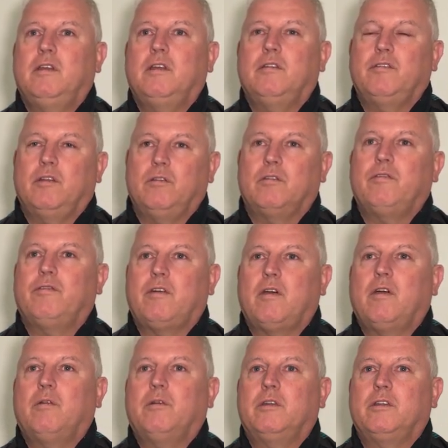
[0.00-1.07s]
If you look
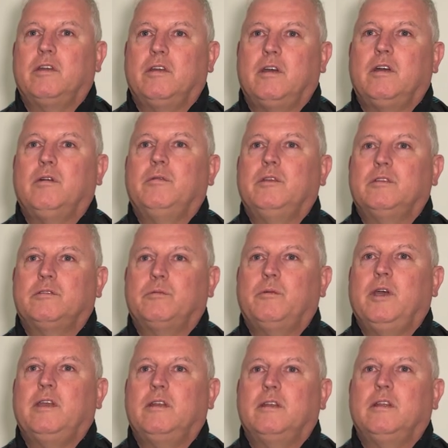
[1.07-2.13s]
forward, you're always
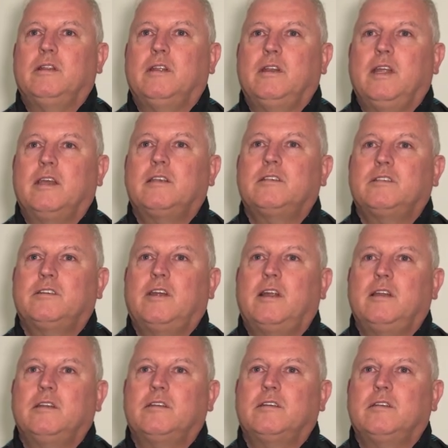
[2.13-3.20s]
waiting on the next
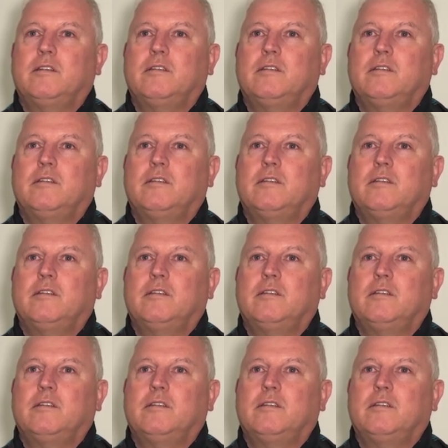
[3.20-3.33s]
challenge.